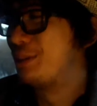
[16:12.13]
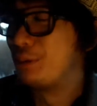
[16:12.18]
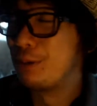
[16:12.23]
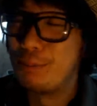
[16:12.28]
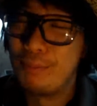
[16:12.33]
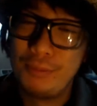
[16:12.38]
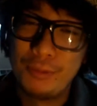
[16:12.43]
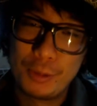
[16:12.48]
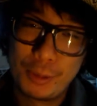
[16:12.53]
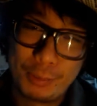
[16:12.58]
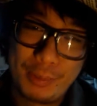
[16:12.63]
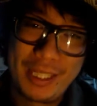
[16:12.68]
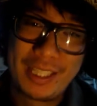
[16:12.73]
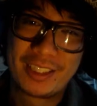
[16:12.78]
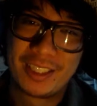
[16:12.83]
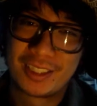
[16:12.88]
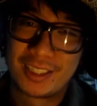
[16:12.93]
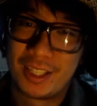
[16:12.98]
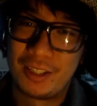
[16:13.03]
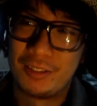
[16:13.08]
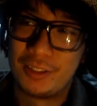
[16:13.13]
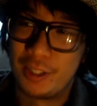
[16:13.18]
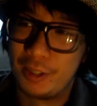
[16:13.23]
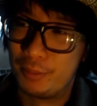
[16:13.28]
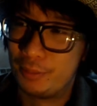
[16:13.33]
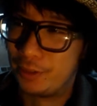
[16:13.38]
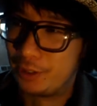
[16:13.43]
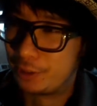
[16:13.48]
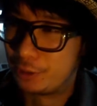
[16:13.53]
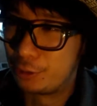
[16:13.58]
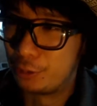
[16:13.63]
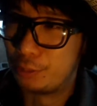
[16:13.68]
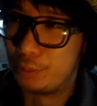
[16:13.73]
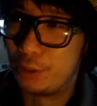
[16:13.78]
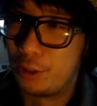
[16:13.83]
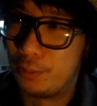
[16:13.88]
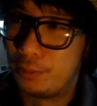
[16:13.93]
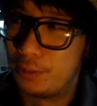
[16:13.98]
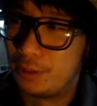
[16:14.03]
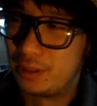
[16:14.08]
We beat ourselves up, like, to a
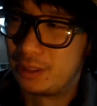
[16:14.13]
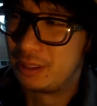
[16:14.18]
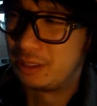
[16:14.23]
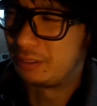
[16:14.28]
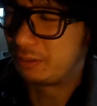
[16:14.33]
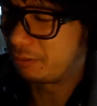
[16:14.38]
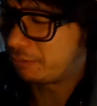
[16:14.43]
pulp, like, you know,